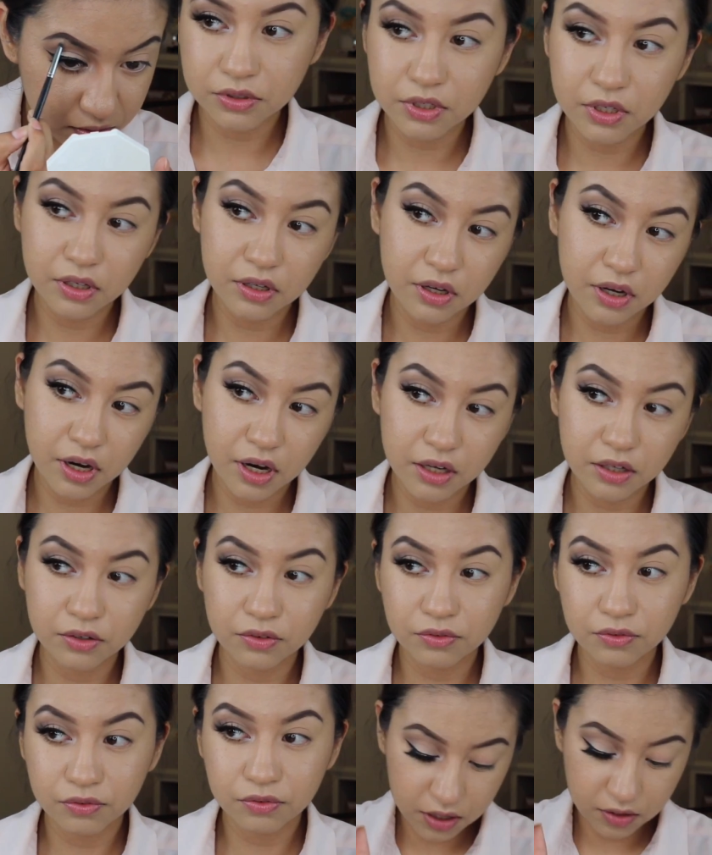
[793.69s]
See? Kind
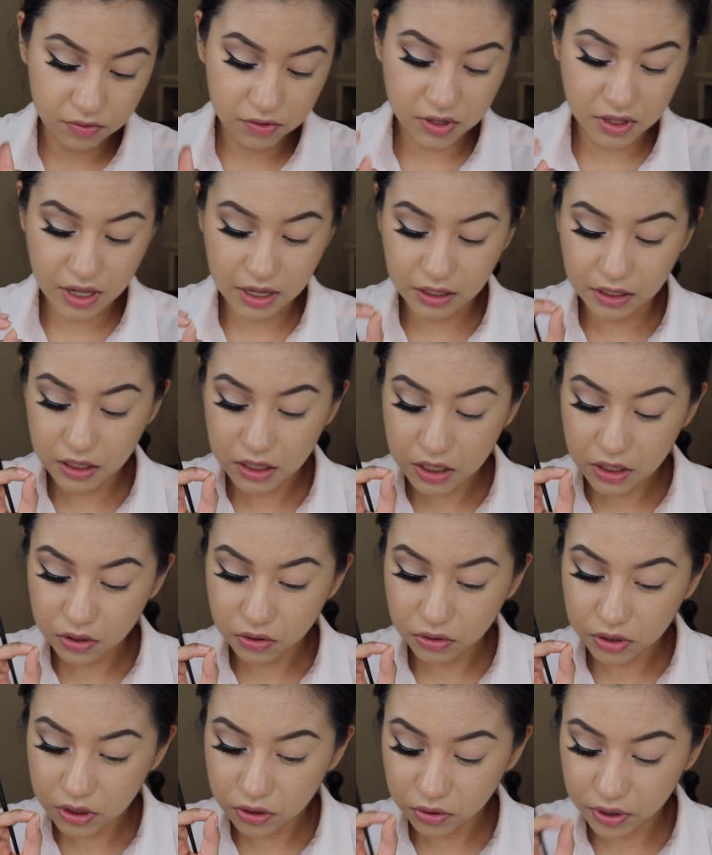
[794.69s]
of gives that
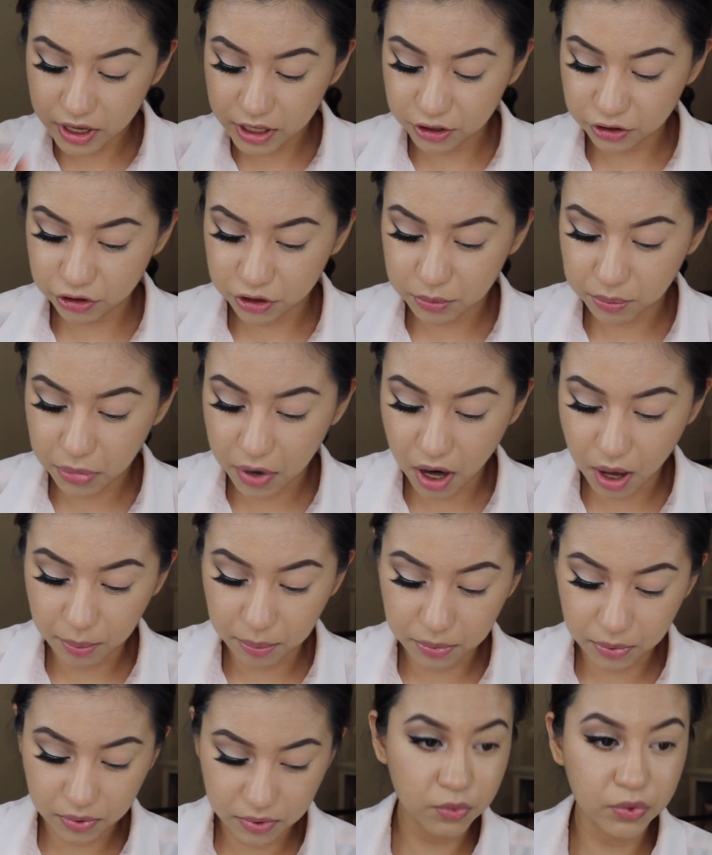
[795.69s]
little extra pop
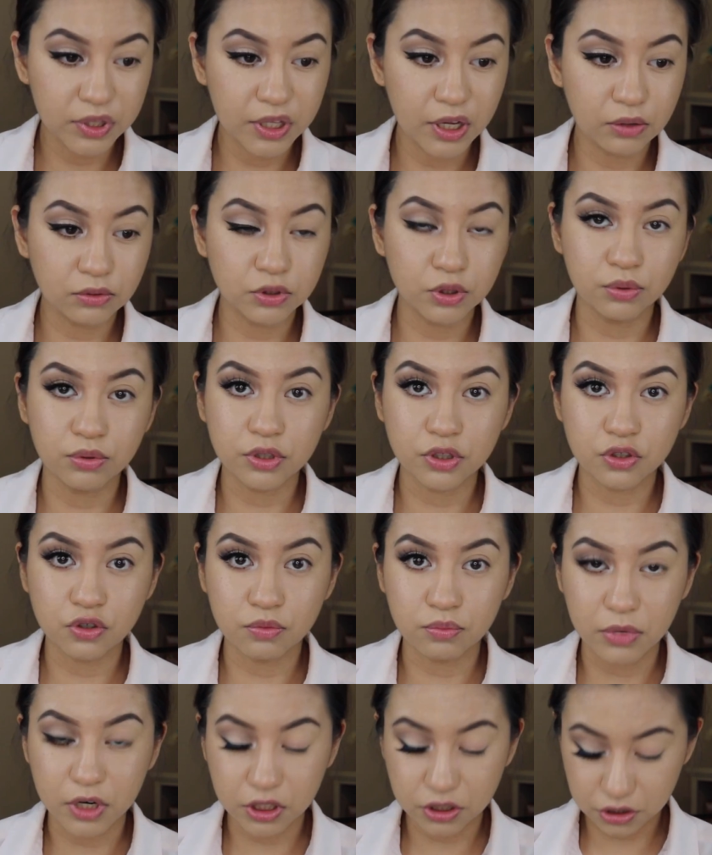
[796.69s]
without doing too
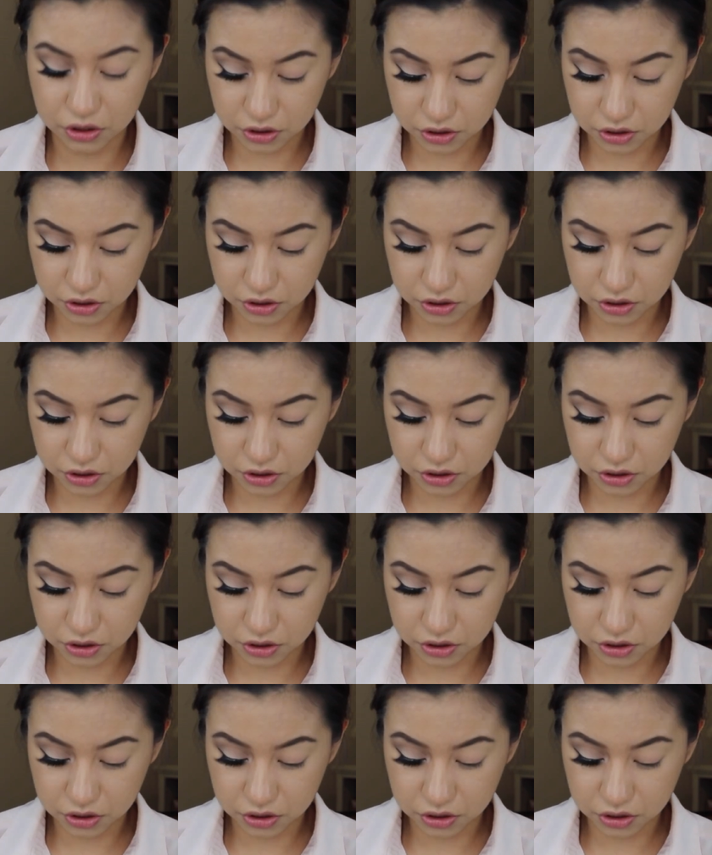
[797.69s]
much.